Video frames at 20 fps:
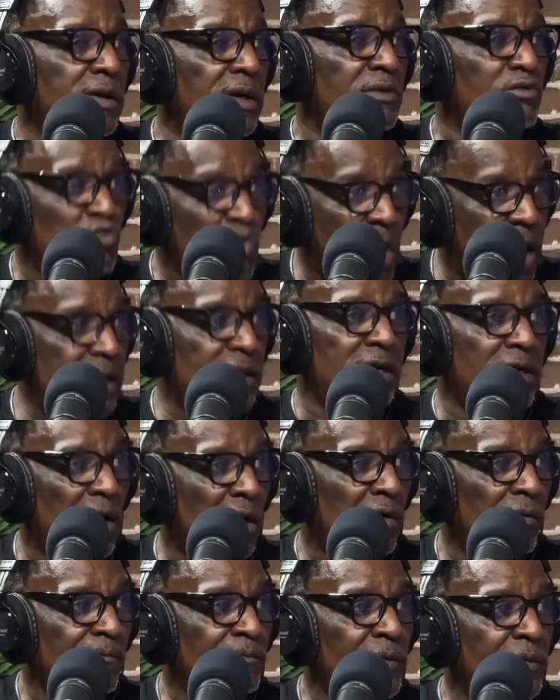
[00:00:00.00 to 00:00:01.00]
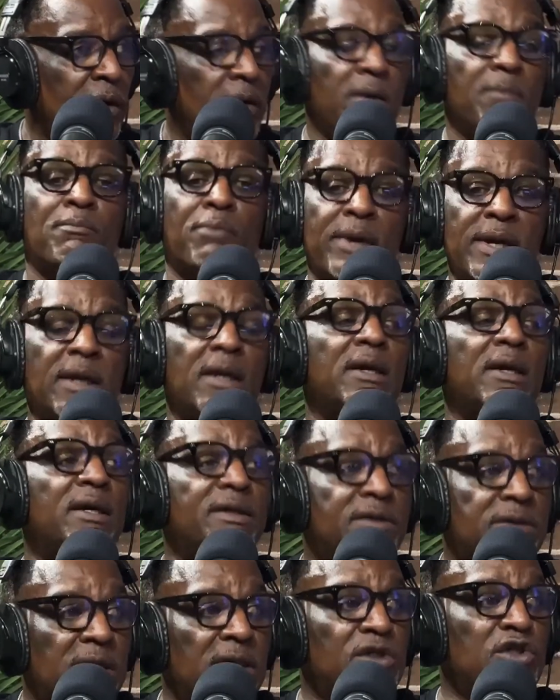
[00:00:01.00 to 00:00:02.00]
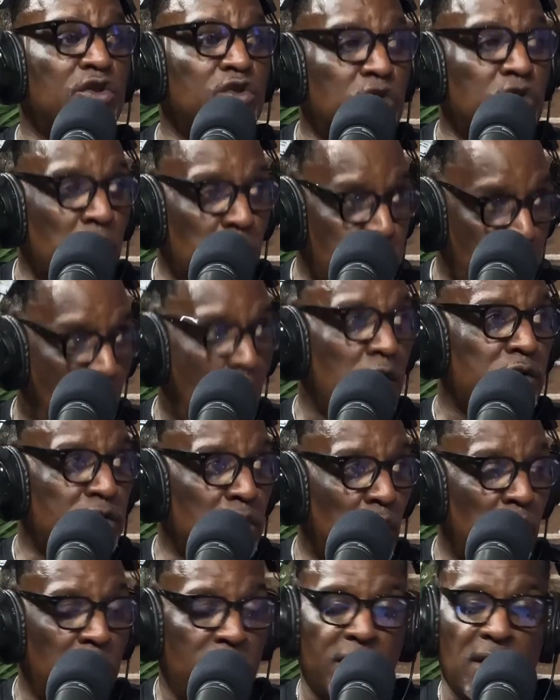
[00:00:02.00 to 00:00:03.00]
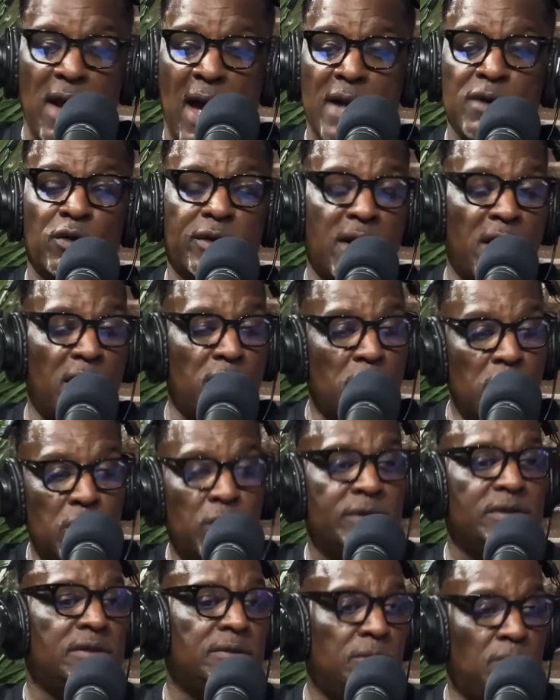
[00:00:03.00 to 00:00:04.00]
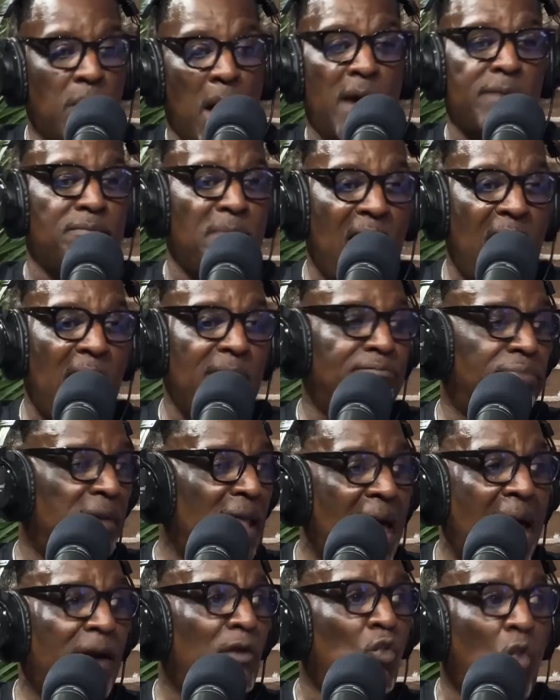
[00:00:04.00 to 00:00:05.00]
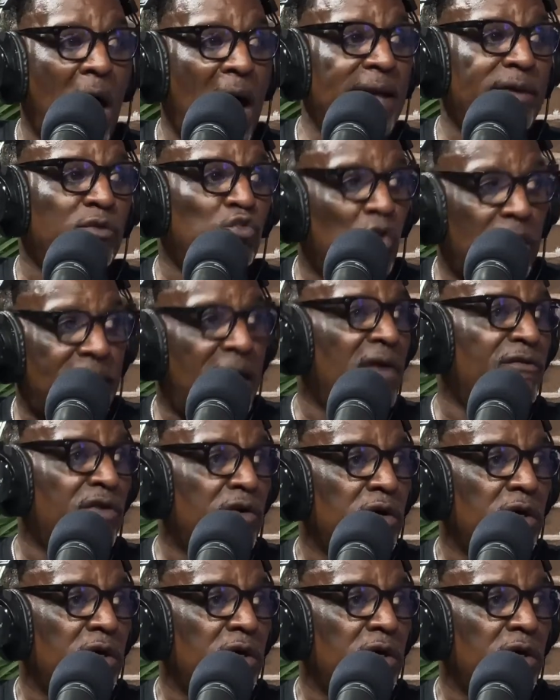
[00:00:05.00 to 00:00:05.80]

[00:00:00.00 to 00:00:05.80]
in radio, bringing attention to wrongdoing. I don't care who it's done by, black, white, whatever.